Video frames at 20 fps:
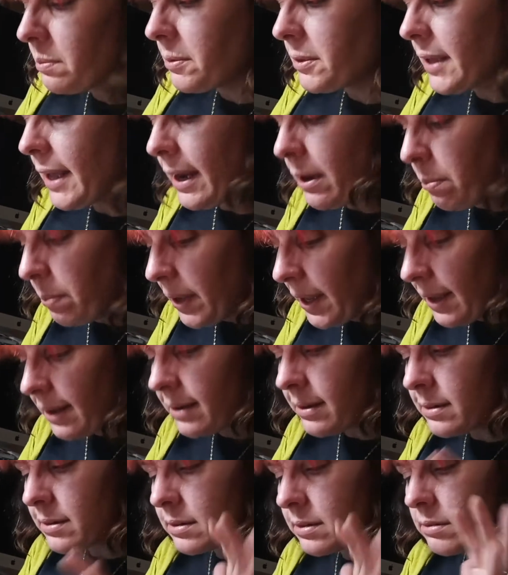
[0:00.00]
the header
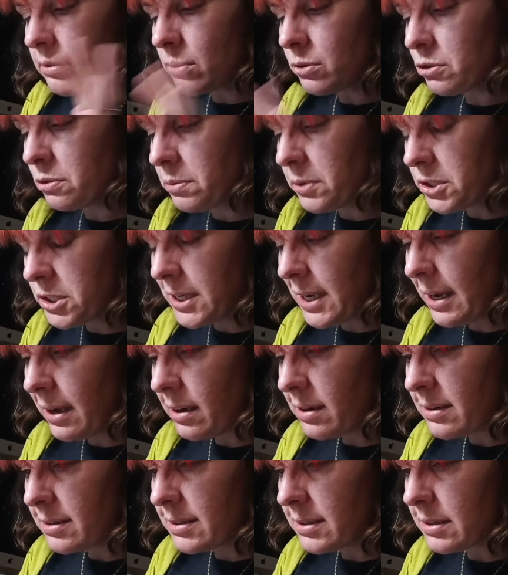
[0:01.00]
pins, solder up the
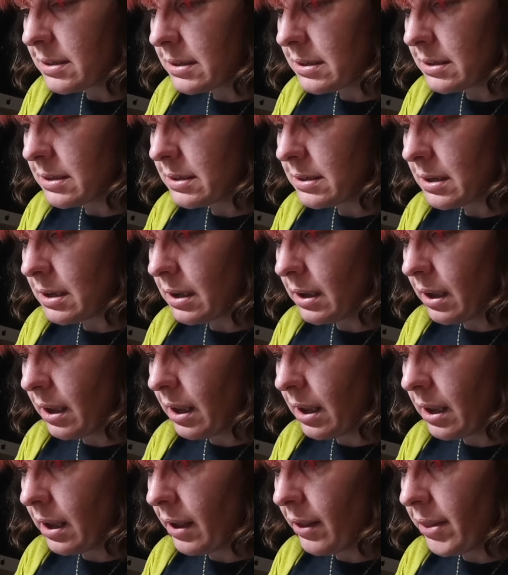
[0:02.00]
jacks,
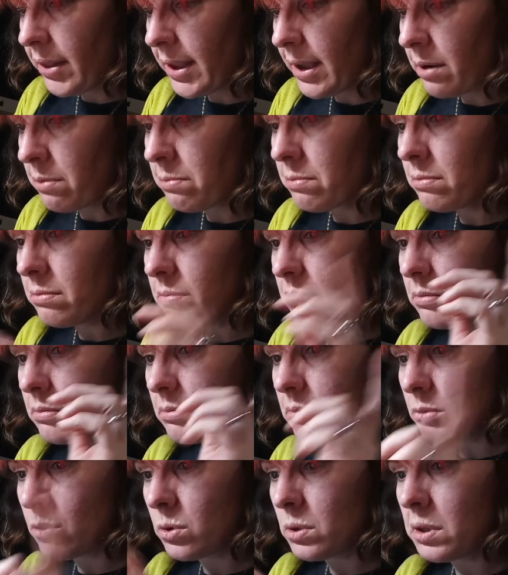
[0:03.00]
and then
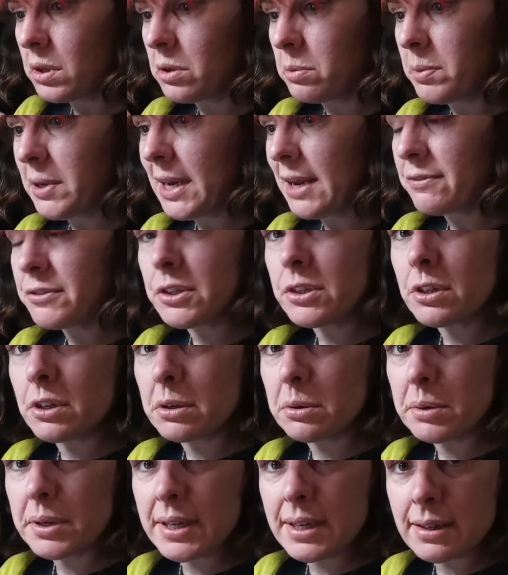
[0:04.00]
all that'll be left to
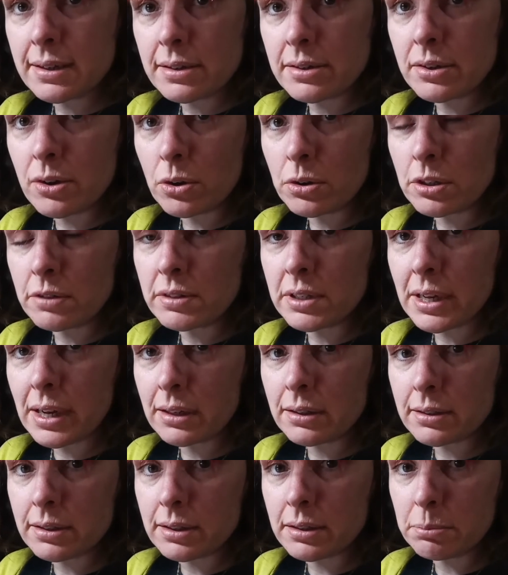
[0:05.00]
do is the Octave
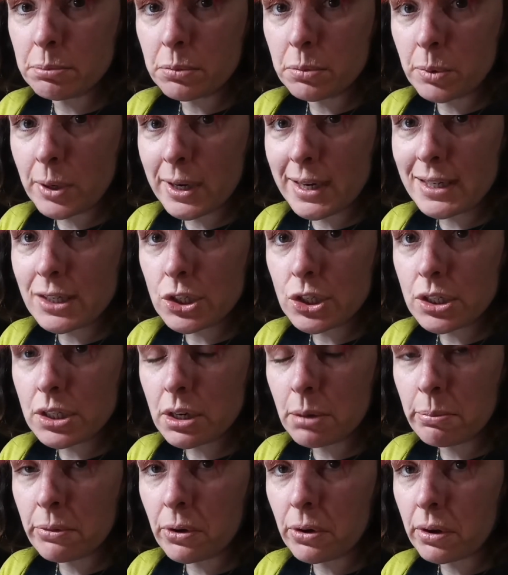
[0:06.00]
Selectors, which
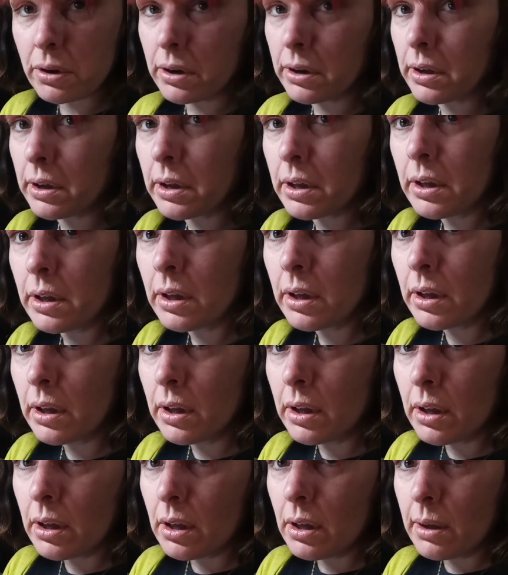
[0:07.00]
I'm not going to
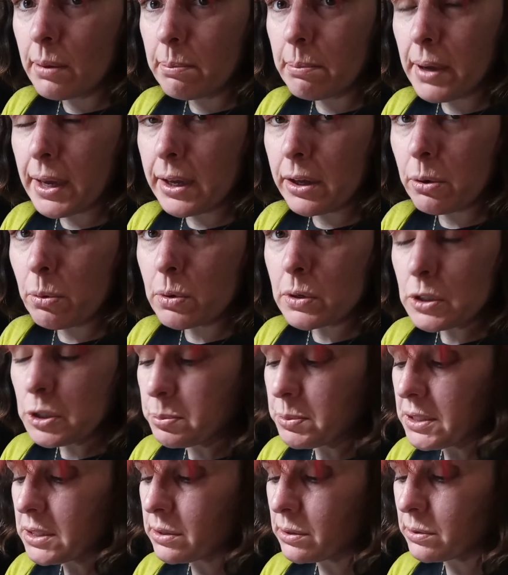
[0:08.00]
make you
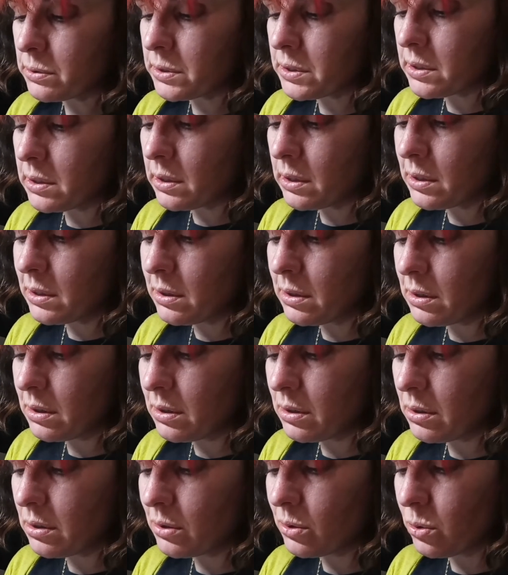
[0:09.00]
watch me solder
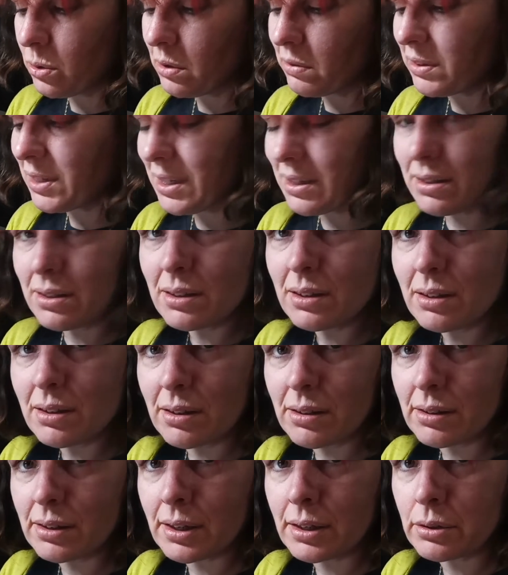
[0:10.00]
all of this
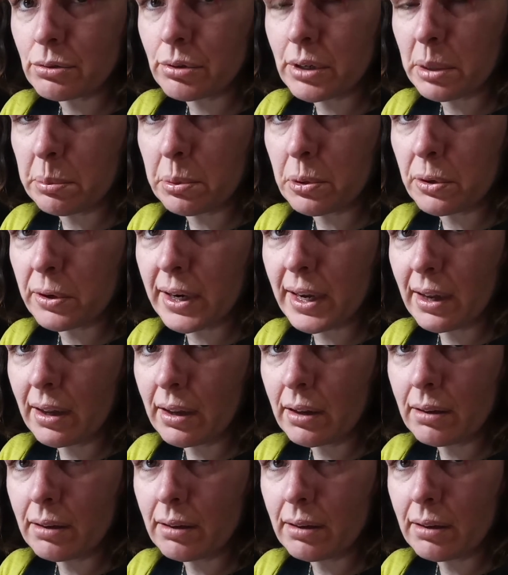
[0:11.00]
because that's really boring.